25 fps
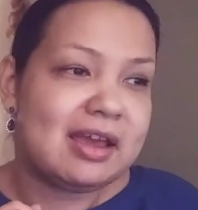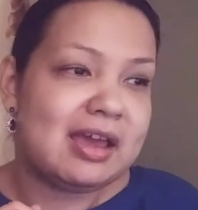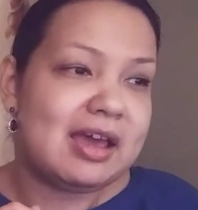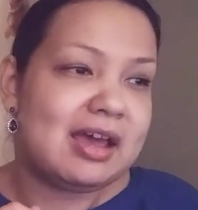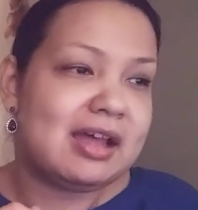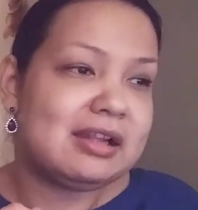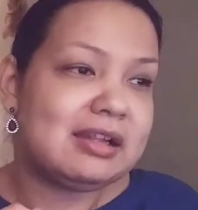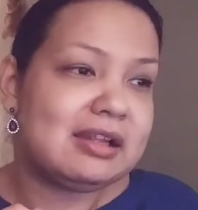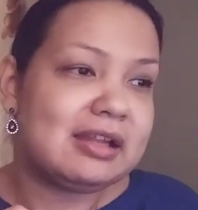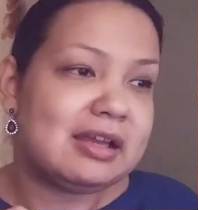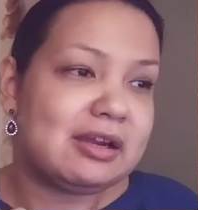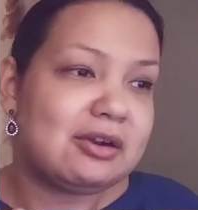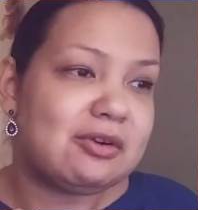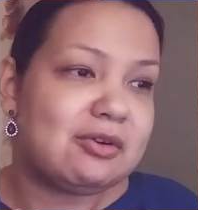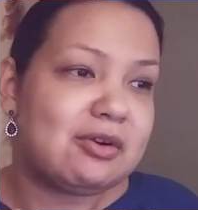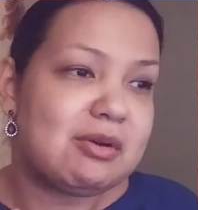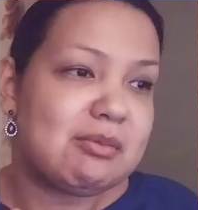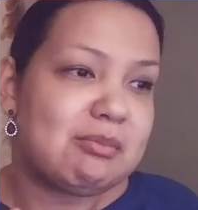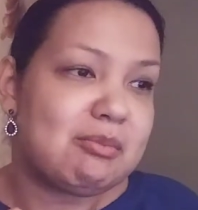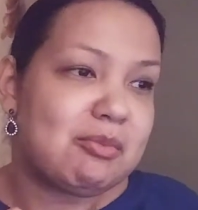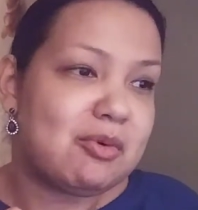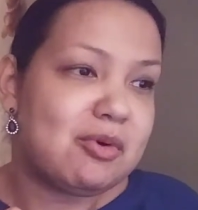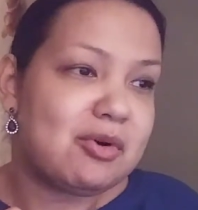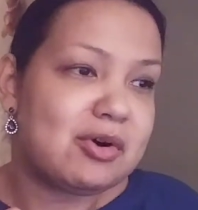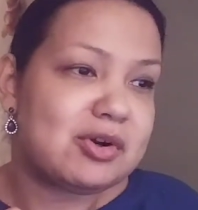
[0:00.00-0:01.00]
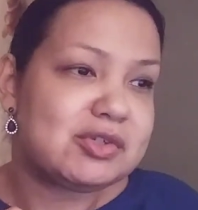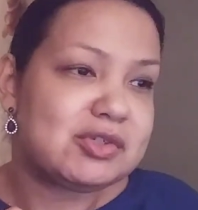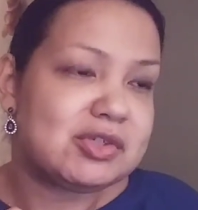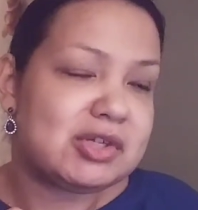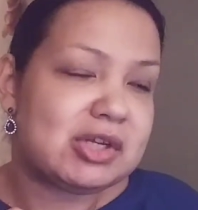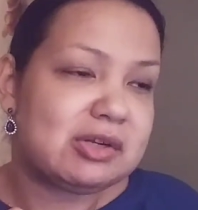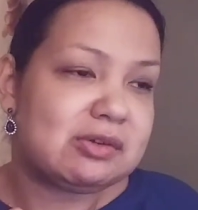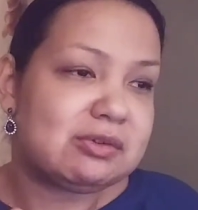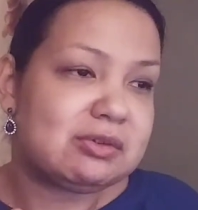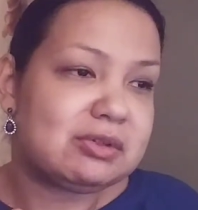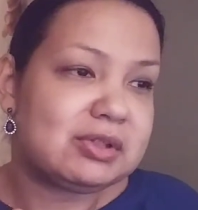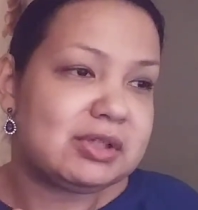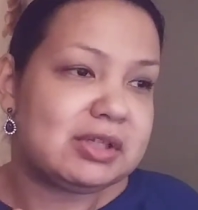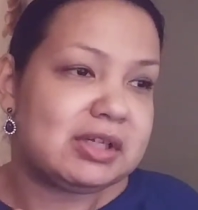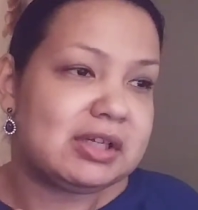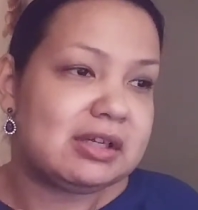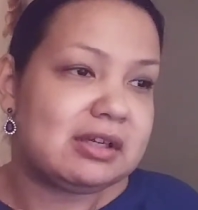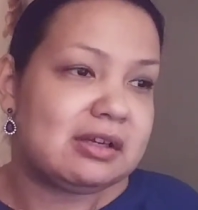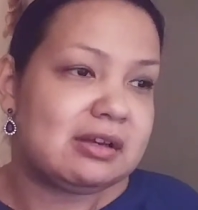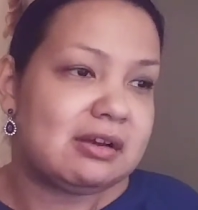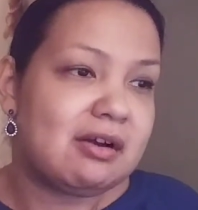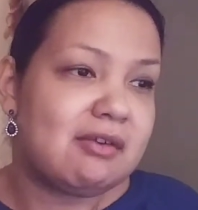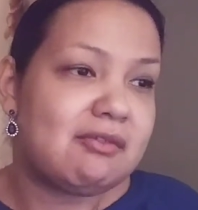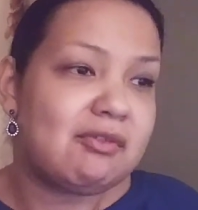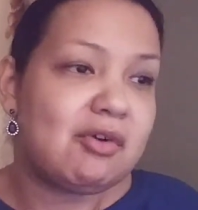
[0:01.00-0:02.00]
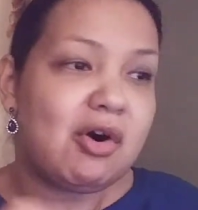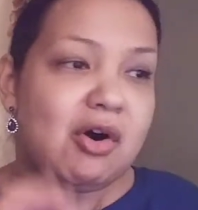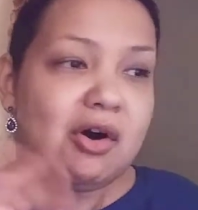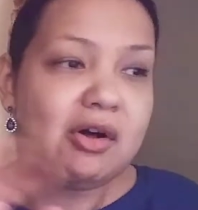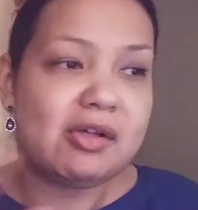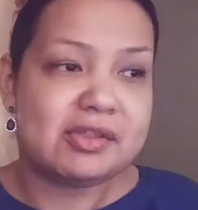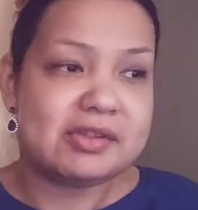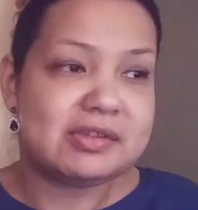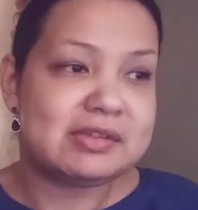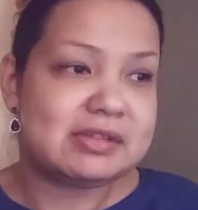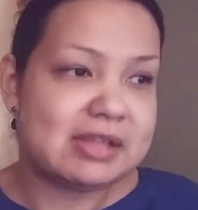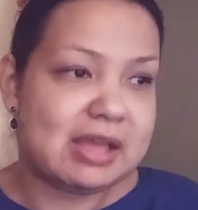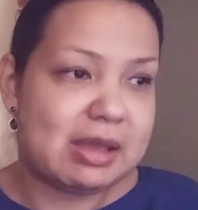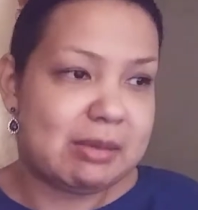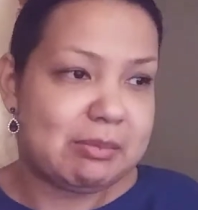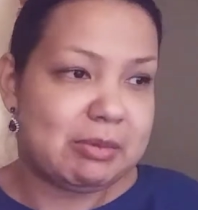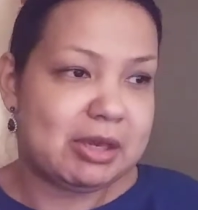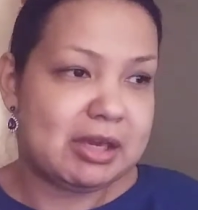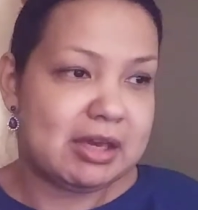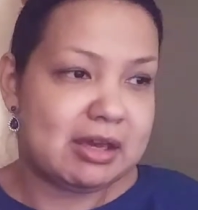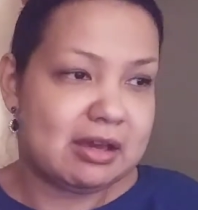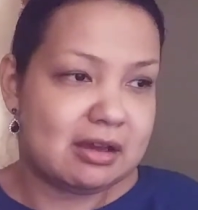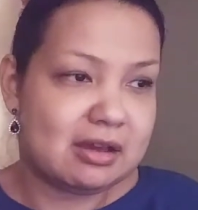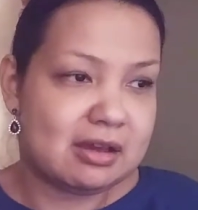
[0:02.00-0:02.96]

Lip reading: and later and more generally of all Islamic